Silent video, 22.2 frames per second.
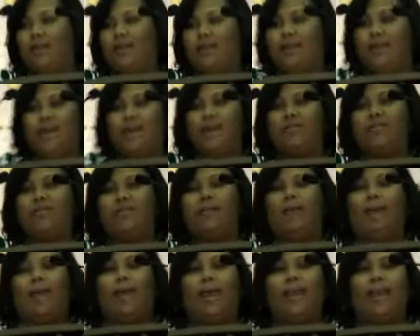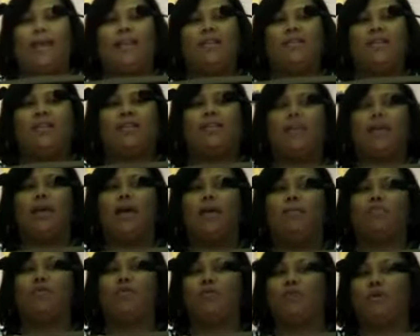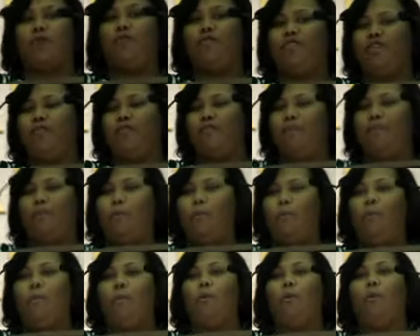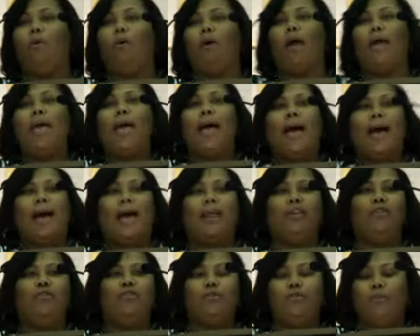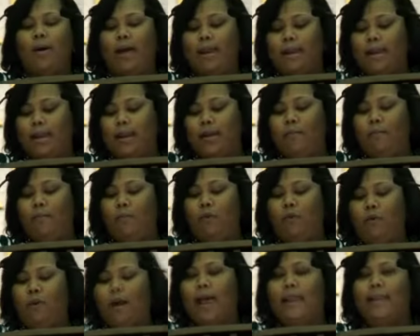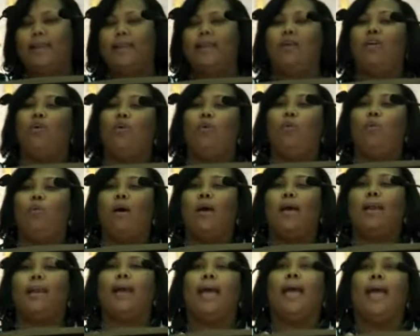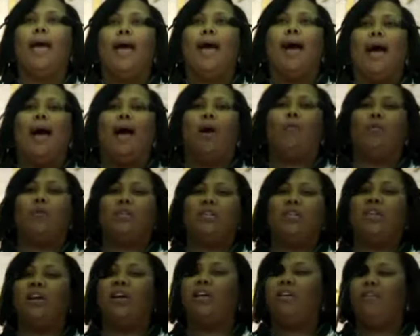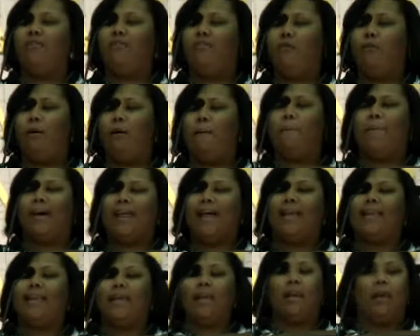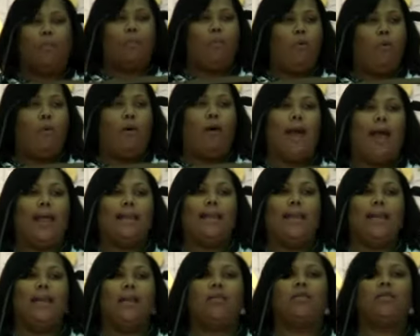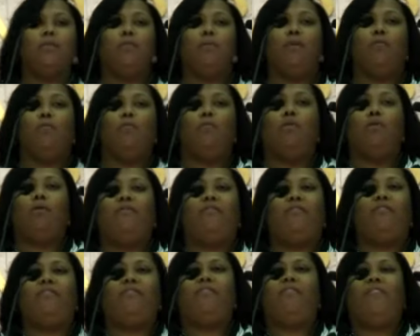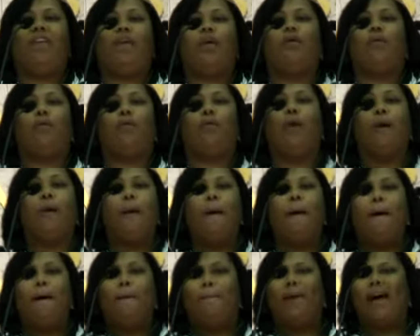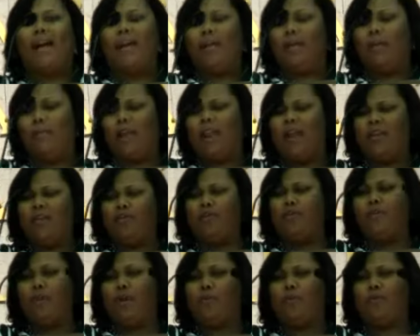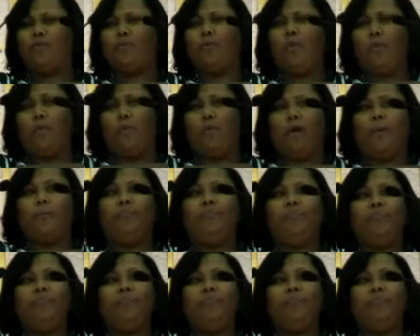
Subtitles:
in the desert, and I just kept searching for more. I knew I needed more. I didn't know what I was looking for, but I needed more. I needed to be more fulfilled by him, and I knew there was more.